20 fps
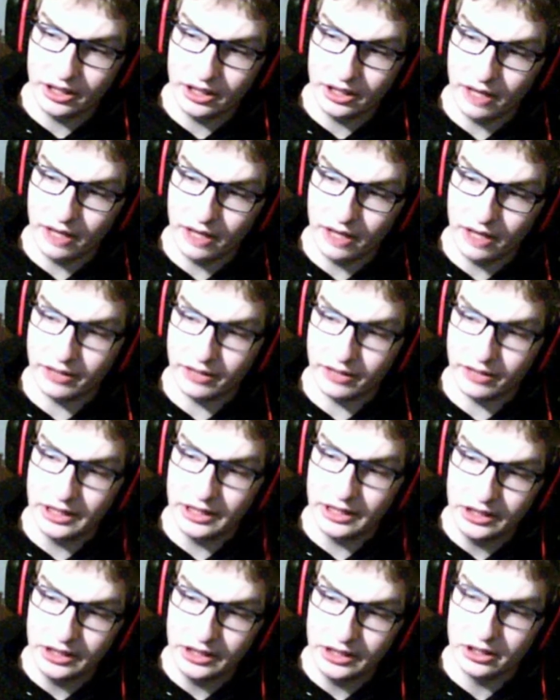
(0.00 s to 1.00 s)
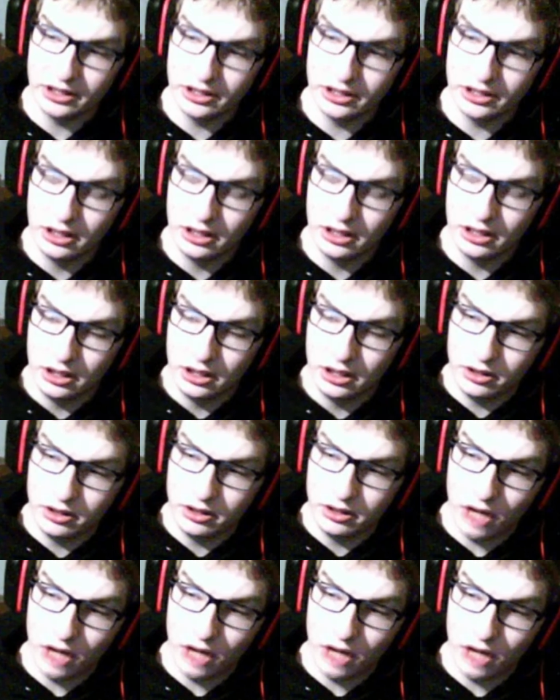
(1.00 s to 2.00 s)
I need not
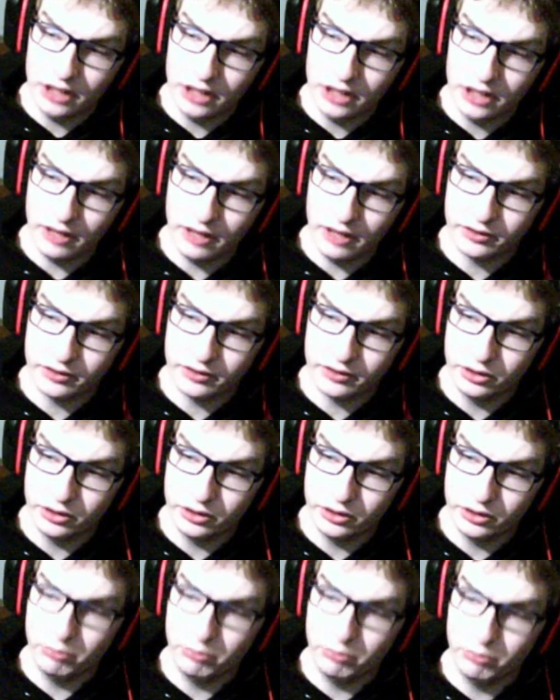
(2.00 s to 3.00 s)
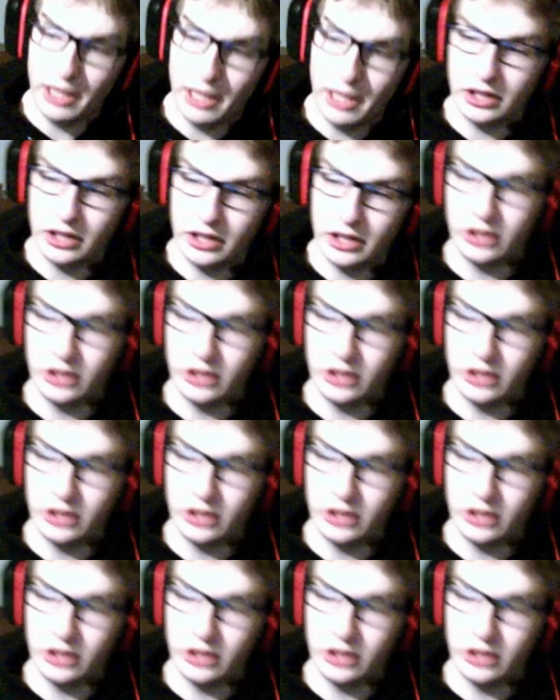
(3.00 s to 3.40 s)
enough to make